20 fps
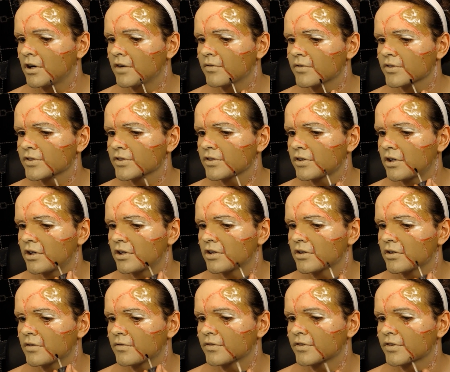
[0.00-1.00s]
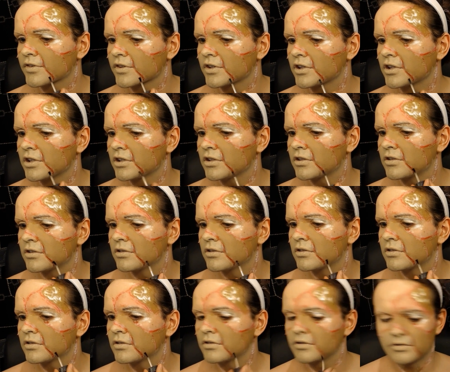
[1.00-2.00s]
either side of the scar
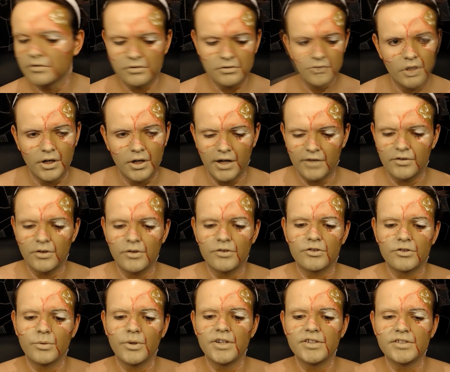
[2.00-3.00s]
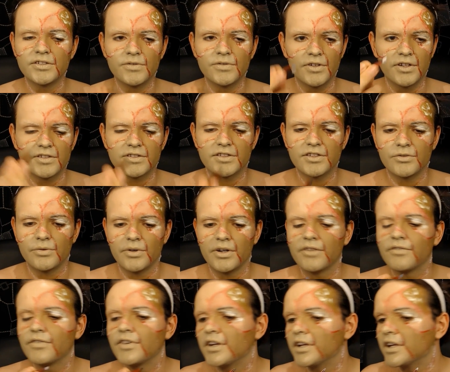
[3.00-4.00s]
I'm going to have to use tweezers for this because it's
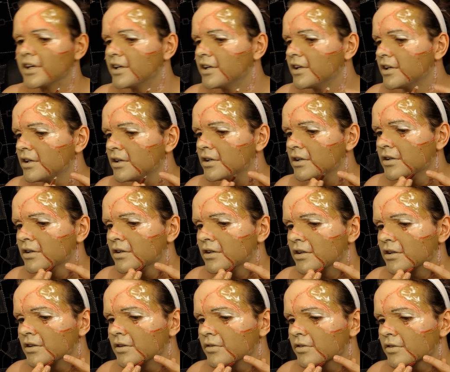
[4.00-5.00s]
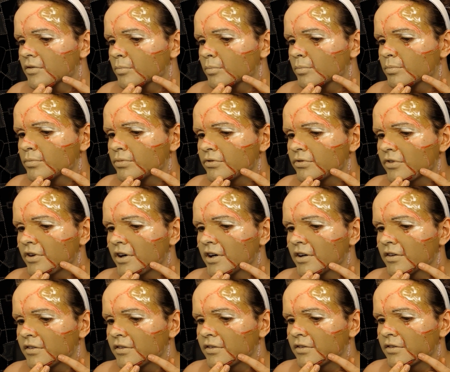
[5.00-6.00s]
really fiddly. And you just
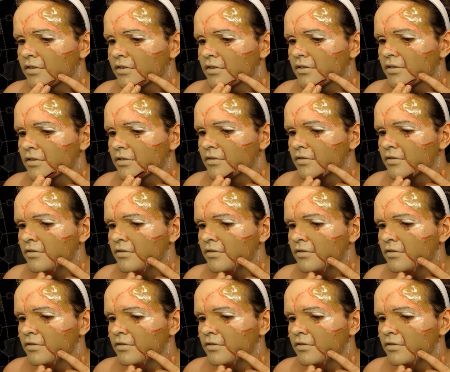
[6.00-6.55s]
press...